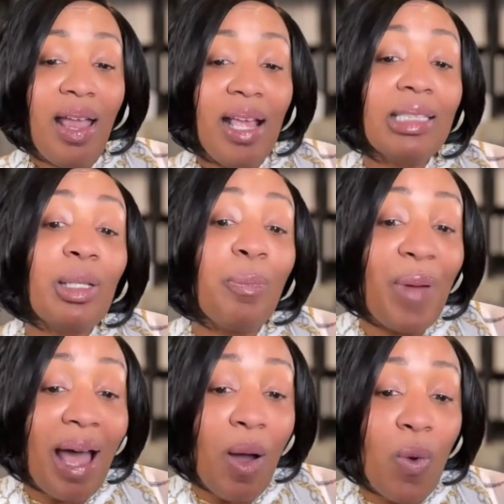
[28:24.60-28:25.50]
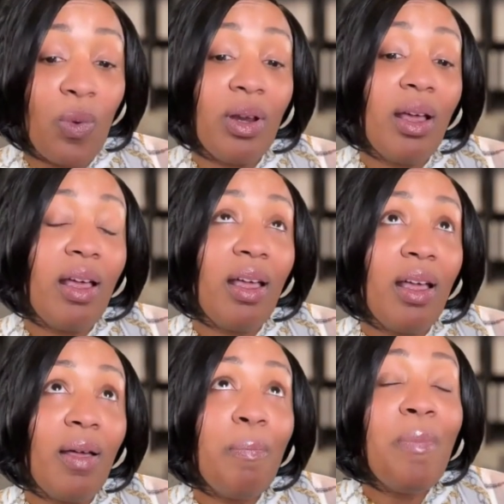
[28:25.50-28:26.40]
It's about
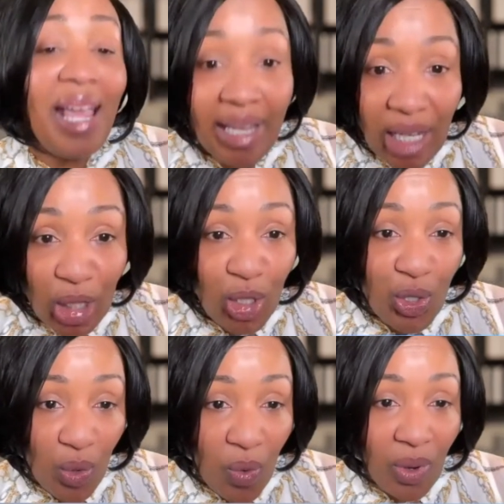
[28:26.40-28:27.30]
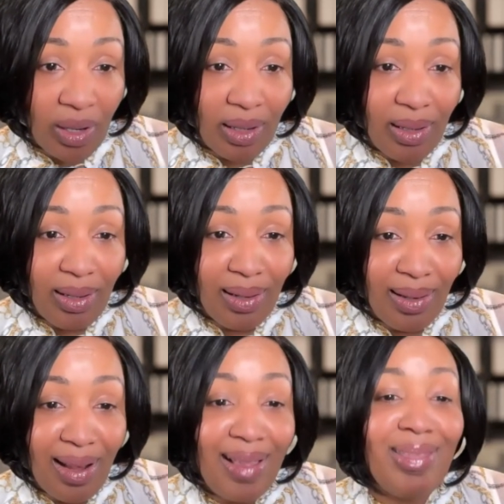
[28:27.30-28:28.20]
making sure
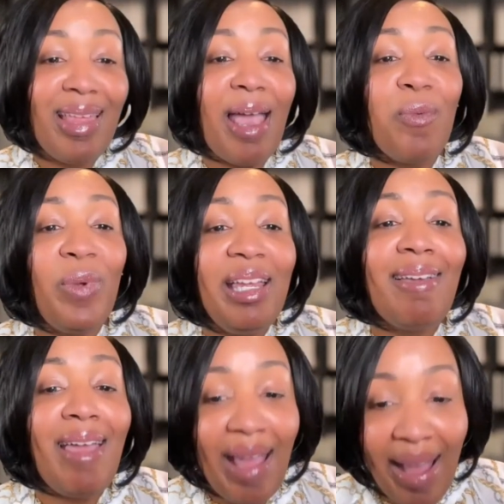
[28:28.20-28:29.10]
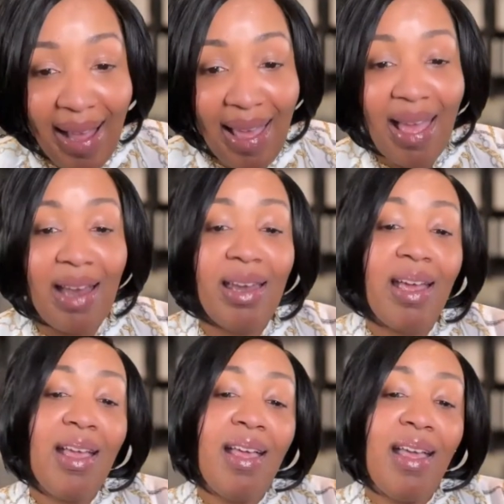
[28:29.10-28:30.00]
that we can
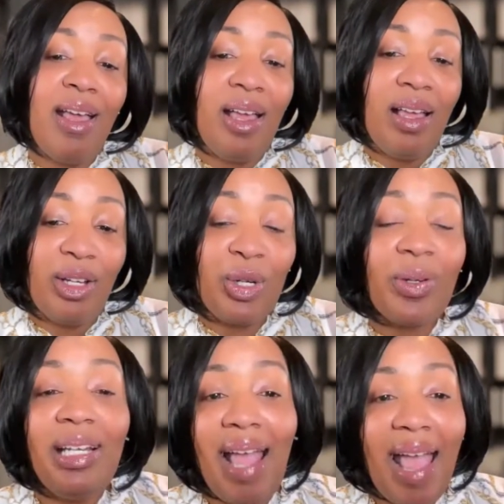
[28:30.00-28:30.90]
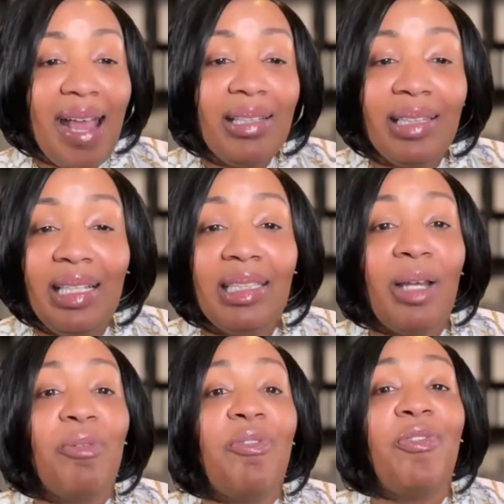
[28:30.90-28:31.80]
create these
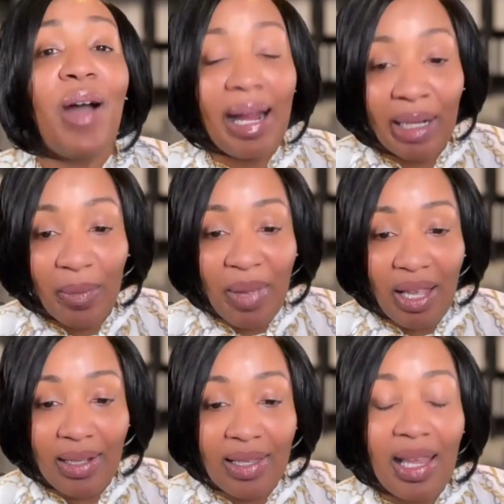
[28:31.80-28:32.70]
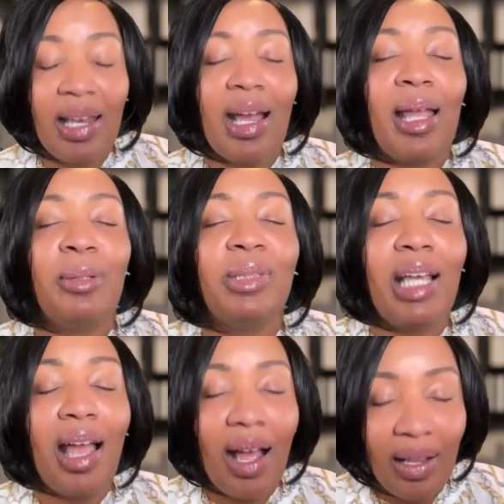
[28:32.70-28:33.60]
environments. And I am
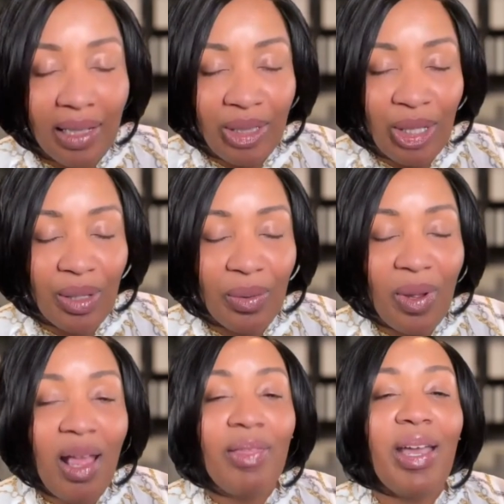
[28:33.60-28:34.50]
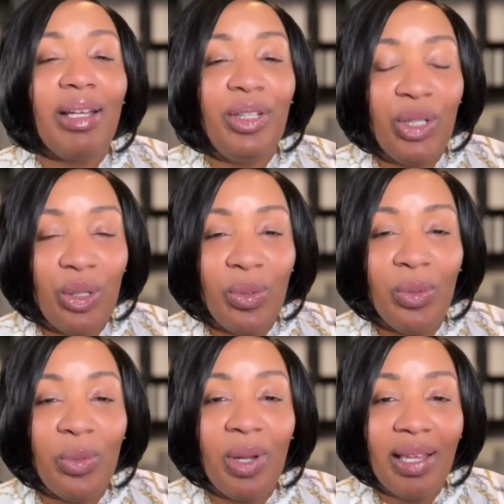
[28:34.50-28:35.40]
telling you that
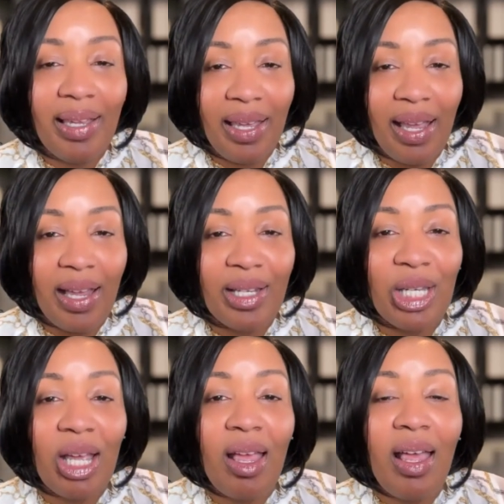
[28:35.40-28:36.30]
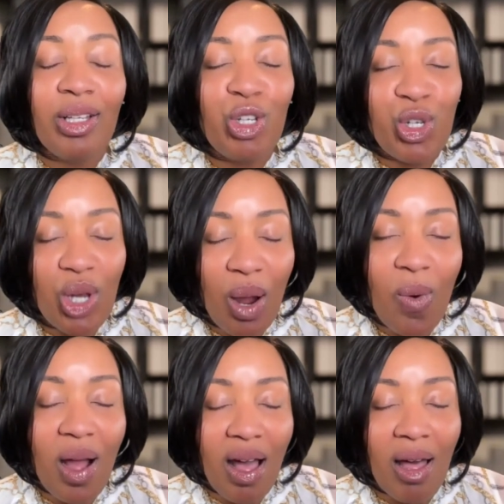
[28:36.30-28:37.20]
you can
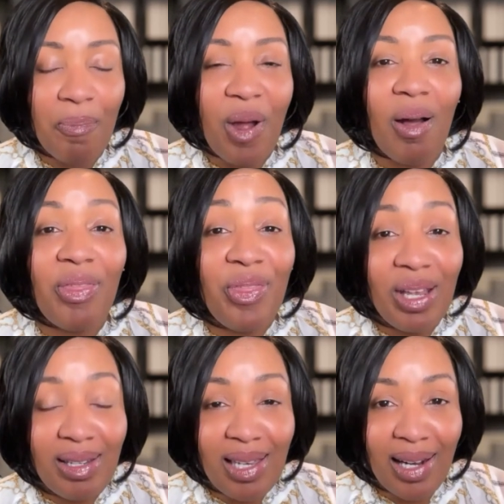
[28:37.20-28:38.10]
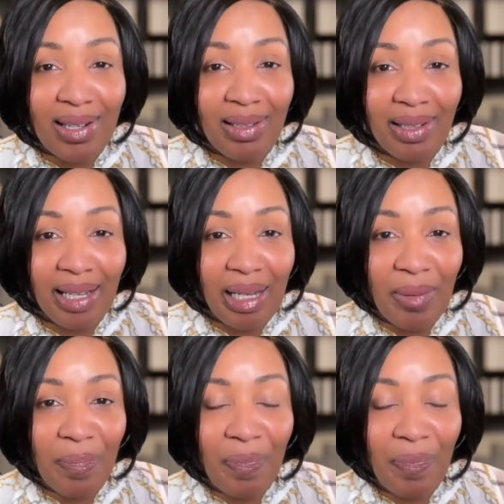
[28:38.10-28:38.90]
show up authentically,